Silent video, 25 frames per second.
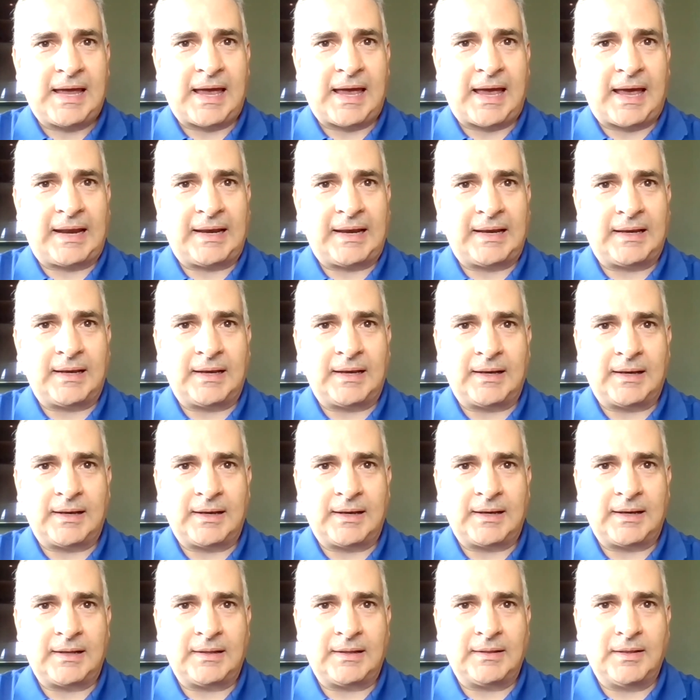
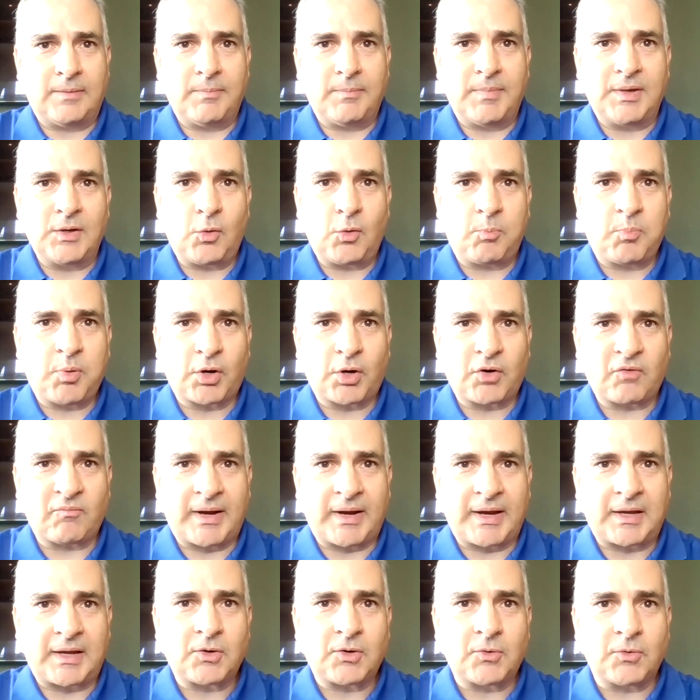And in the middle part of
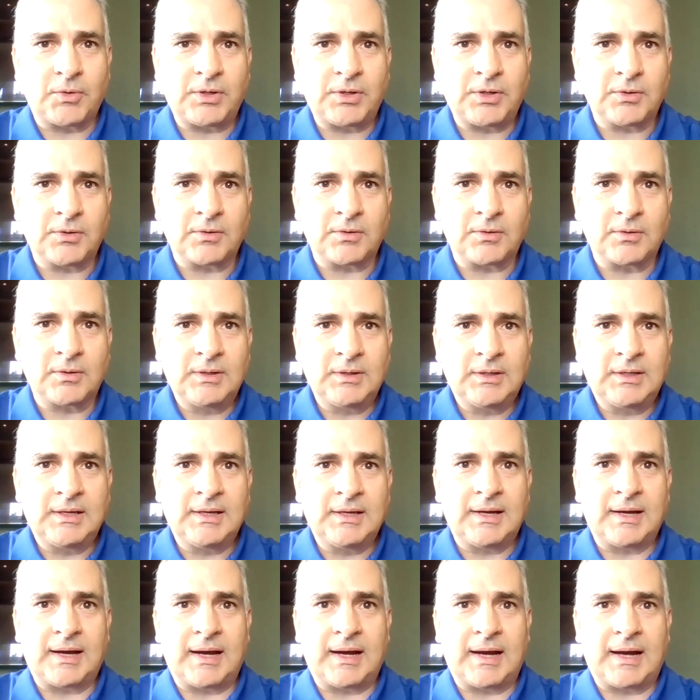my career,
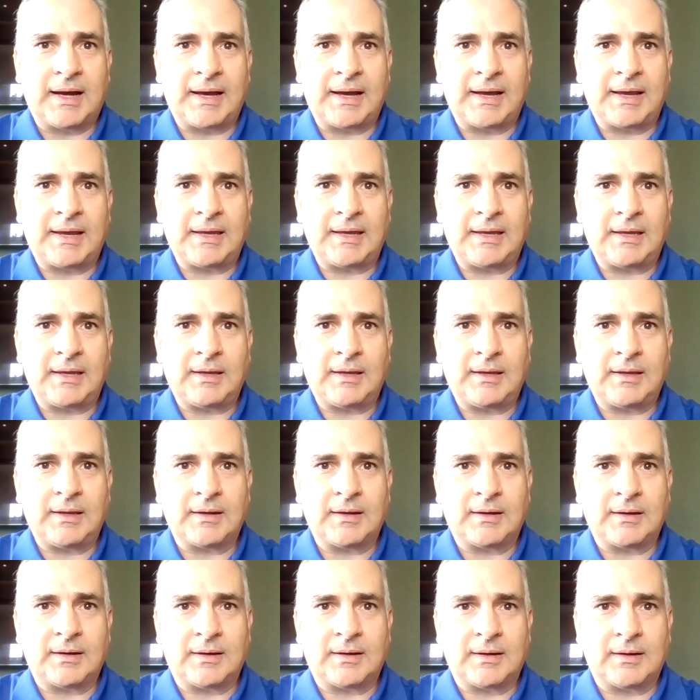I
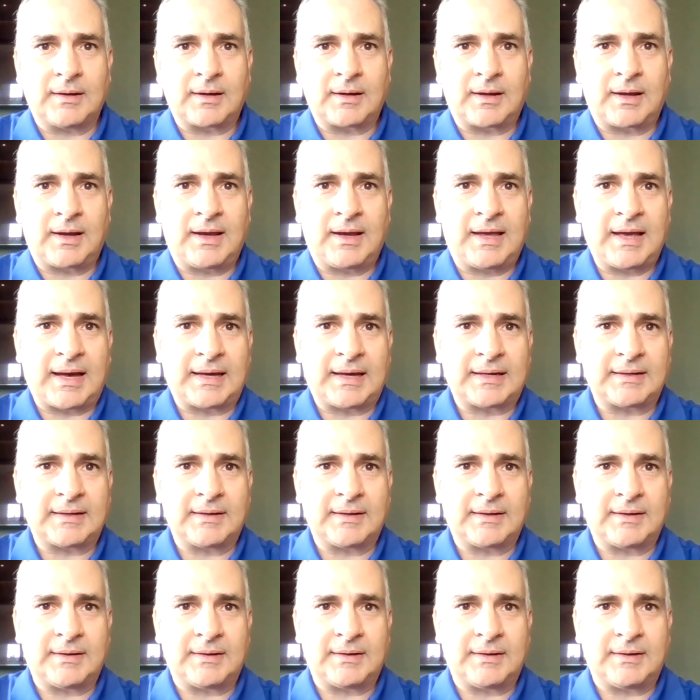got
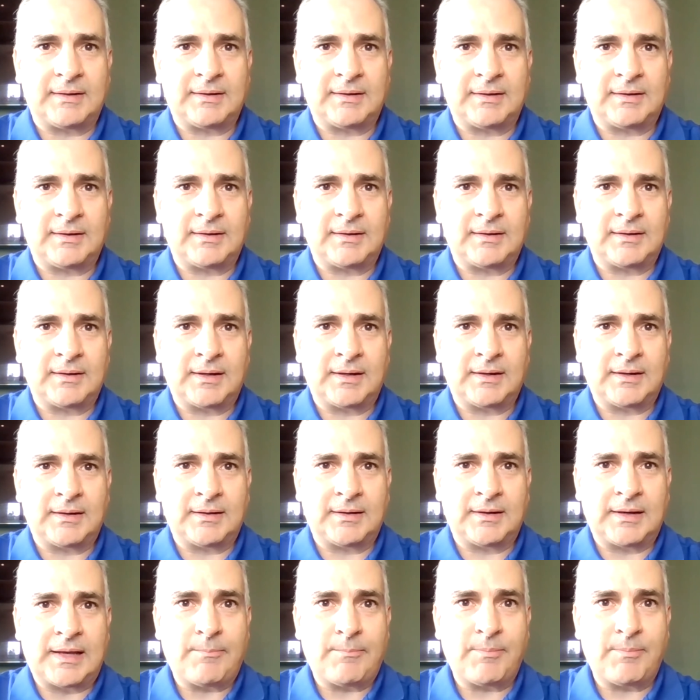
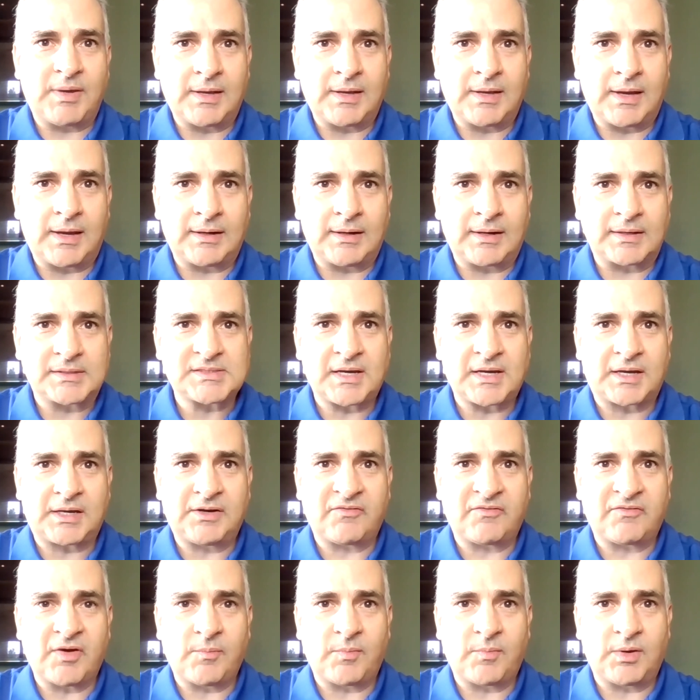an MBA, an
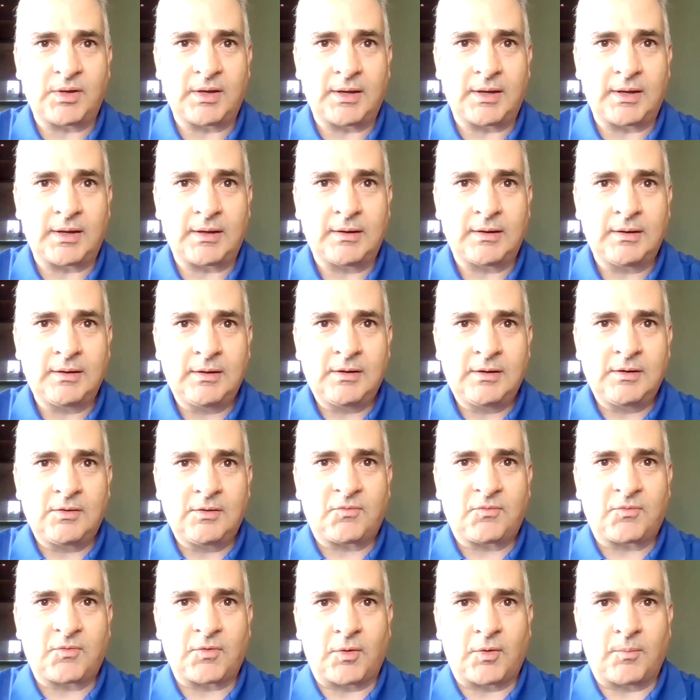executive MBA
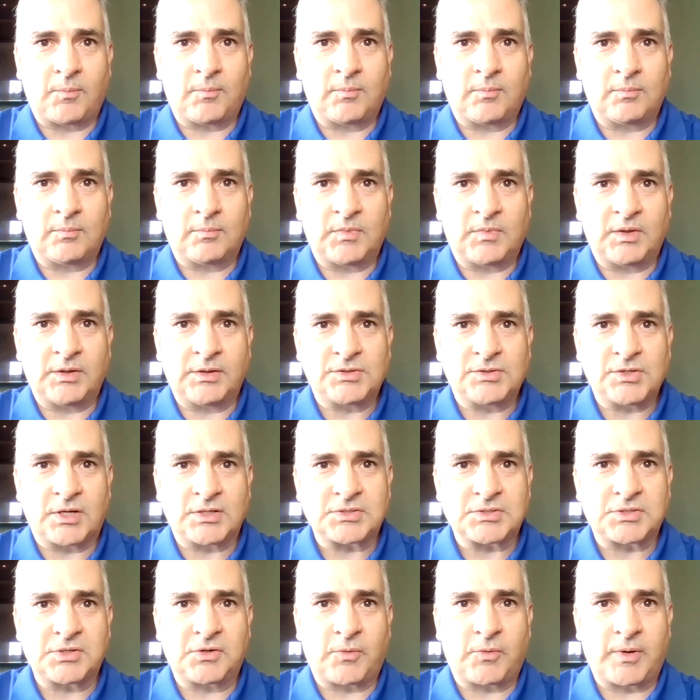from the
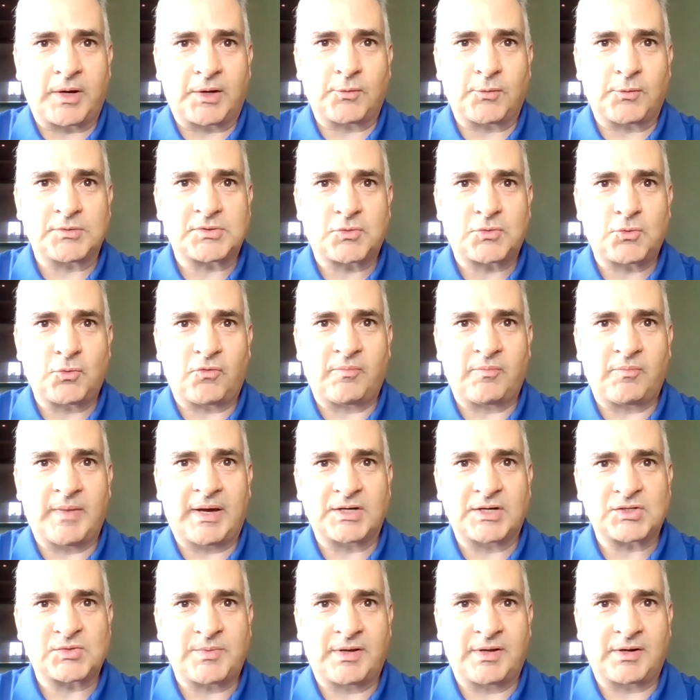Johnson Graduate School of
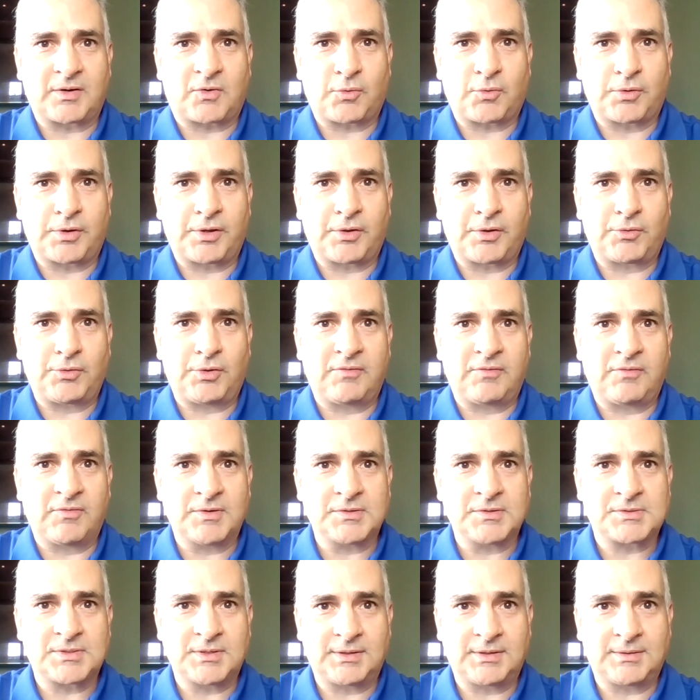Management at Cornell
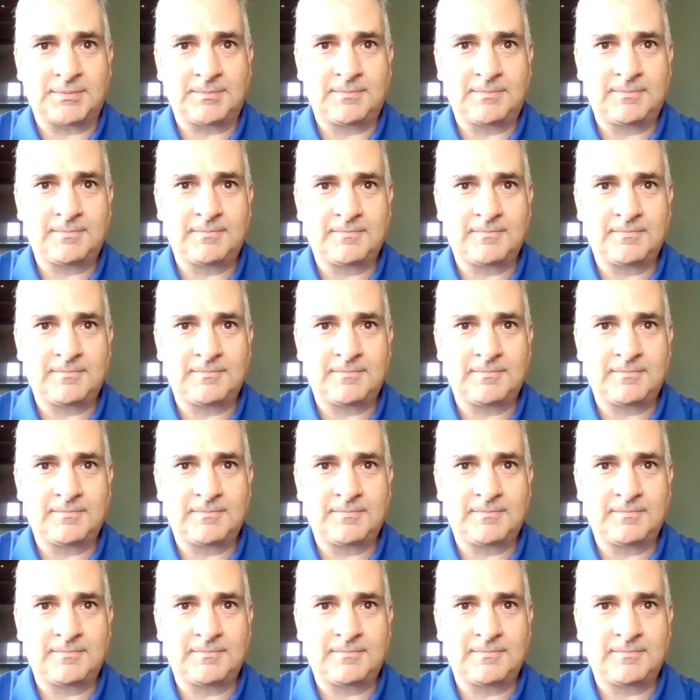University.